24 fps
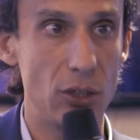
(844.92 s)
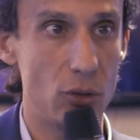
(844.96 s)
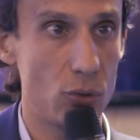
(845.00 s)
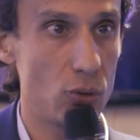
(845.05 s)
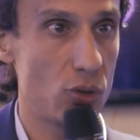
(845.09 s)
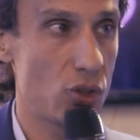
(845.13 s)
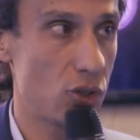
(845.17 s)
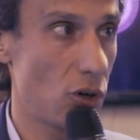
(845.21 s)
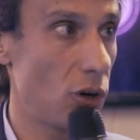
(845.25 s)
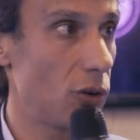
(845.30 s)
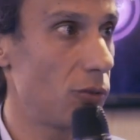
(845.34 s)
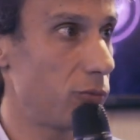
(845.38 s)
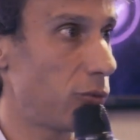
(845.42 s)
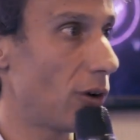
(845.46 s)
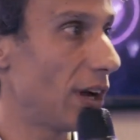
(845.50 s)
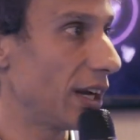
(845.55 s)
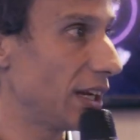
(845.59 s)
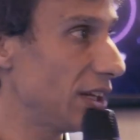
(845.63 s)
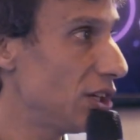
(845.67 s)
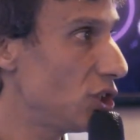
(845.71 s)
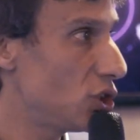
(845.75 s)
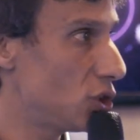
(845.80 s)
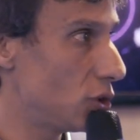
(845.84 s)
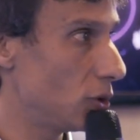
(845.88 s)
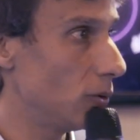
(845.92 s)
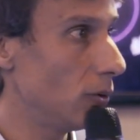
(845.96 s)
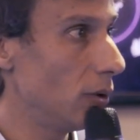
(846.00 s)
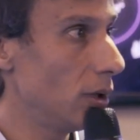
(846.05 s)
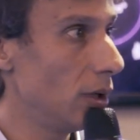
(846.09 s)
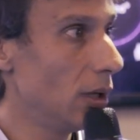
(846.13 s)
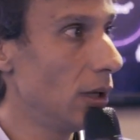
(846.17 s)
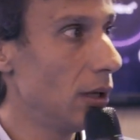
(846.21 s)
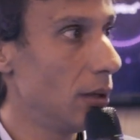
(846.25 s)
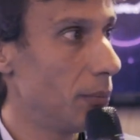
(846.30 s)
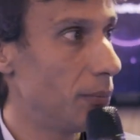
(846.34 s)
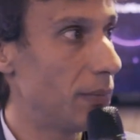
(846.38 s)
to solve one issue,
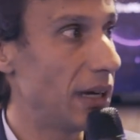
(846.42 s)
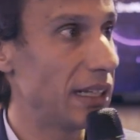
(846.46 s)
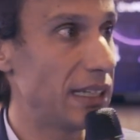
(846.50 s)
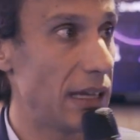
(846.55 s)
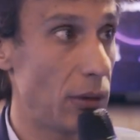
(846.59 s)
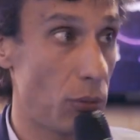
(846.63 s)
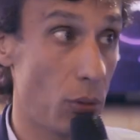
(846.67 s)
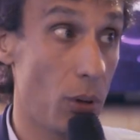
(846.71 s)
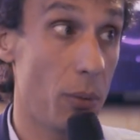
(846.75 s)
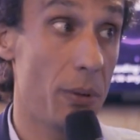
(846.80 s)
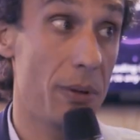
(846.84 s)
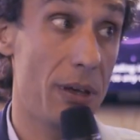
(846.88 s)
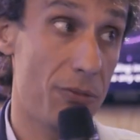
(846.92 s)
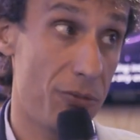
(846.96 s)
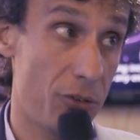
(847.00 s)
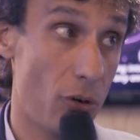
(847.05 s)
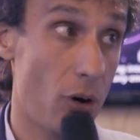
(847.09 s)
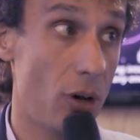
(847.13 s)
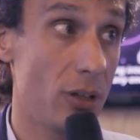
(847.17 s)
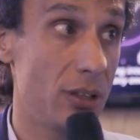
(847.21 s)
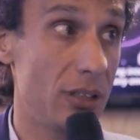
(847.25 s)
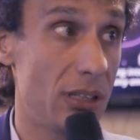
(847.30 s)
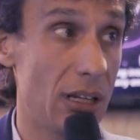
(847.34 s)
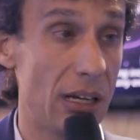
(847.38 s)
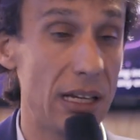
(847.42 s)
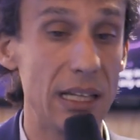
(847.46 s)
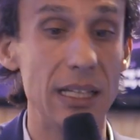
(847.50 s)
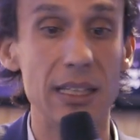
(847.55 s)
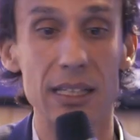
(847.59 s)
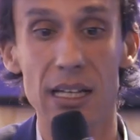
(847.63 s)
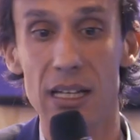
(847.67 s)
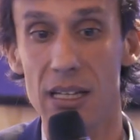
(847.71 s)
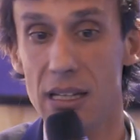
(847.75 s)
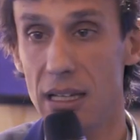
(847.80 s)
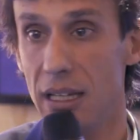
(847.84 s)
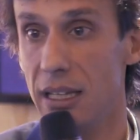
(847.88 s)
but they will be frontal
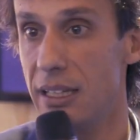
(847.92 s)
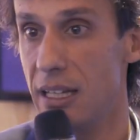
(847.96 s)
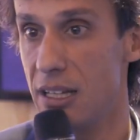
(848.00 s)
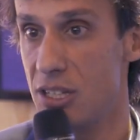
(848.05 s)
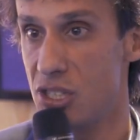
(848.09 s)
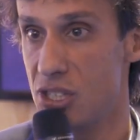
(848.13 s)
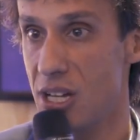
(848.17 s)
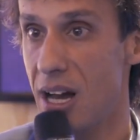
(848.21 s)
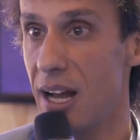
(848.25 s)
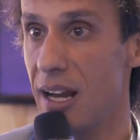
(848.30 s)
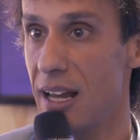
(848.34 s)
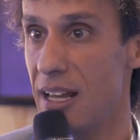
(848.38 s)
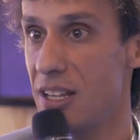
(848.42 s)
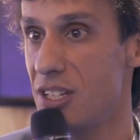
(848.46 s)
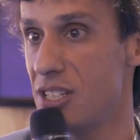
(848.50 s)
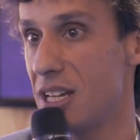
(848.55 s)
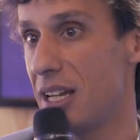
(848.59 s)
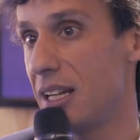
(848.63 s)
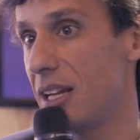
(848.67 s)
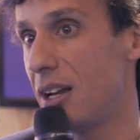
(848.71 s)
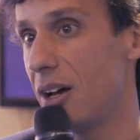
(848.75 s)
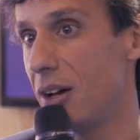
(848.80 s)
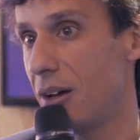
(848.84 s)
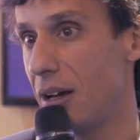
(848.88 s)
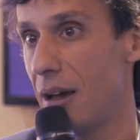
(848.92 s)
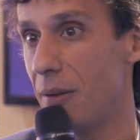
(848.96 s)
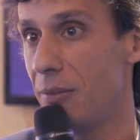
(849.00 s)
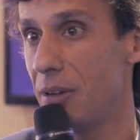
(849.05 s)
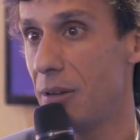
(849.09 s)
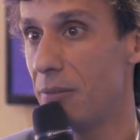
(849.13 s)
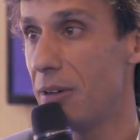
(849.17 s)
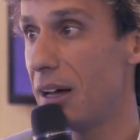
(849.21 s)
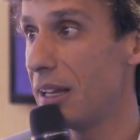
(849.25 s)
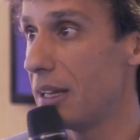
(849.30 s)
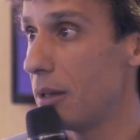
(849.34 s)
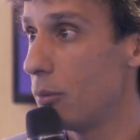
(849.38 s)
in the challenge and
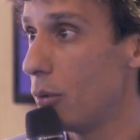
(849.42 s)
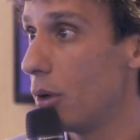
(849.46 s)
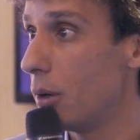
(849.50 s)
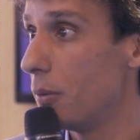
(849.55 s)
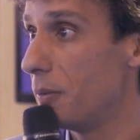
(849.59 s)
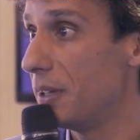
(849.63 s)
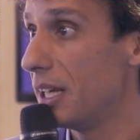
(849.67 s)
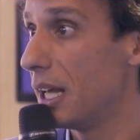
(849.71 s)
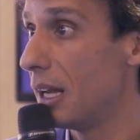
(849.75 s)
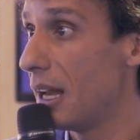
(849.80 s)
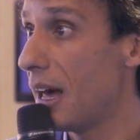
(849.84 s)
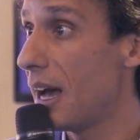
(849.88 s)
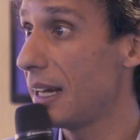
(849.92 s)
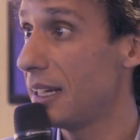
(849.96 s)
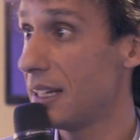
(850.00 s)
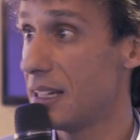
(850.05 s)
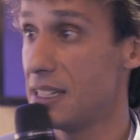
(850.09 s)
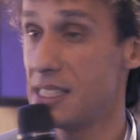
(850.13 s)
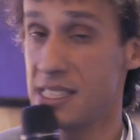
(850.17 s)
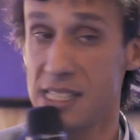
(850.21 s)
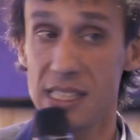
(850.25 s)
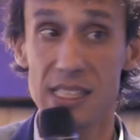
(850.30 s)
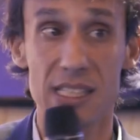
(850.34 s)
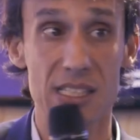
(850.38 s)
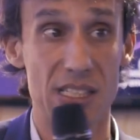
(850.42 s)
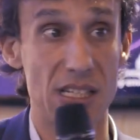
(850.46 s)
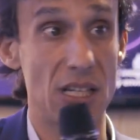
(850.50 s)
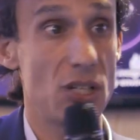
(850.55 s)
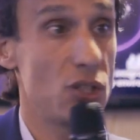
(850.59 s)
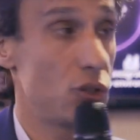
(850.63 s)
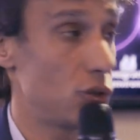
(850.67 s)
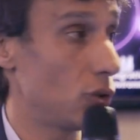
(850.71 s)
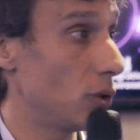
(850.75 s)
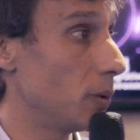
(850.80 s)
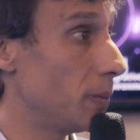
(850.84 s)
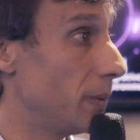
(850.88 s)
everybody will be aligned and
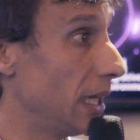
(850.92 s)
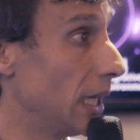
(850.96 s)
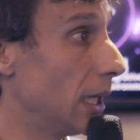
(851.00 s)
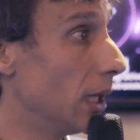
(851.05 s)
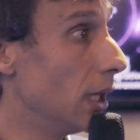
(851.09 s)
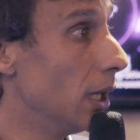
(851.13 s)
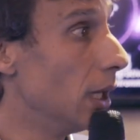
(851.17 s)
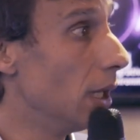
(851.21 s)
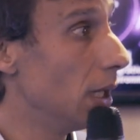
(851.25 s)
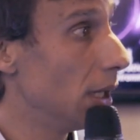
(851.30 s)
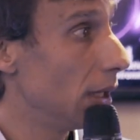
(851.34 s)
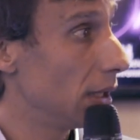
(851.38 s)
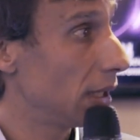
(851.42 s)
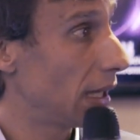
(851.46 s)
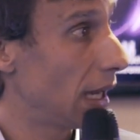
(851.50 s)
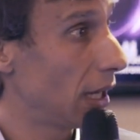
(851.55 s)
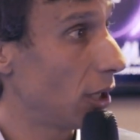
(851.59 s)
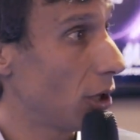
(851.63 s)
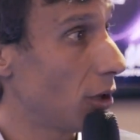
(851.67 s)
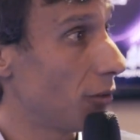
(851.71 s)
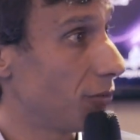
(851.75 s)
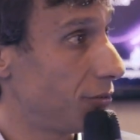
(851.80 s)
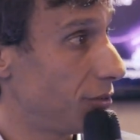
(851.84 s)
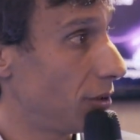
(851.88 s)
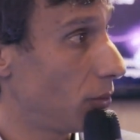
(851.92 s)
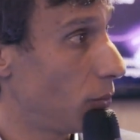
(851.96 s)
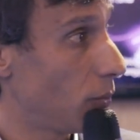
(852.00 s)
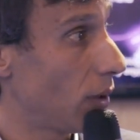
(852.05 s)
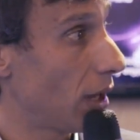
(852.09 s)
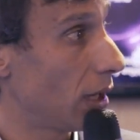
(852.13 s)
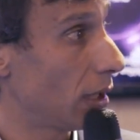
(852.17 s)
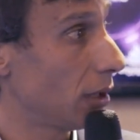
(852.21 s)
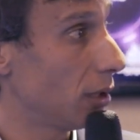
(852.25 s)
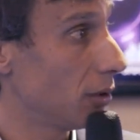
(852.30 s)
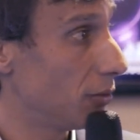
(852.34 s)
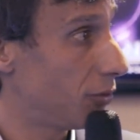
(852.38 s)
citizens should be kind of
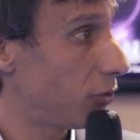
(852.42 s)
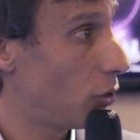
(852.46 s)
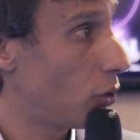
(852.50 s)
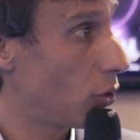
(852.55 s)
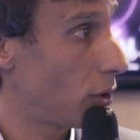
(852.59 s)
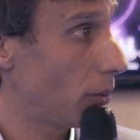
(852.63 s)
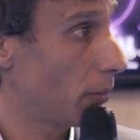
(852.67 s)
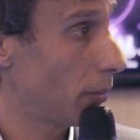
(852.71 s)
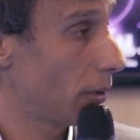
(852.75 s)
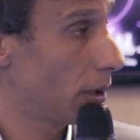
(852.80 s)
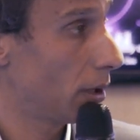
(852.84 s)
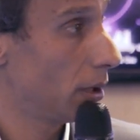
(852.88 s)
well informed.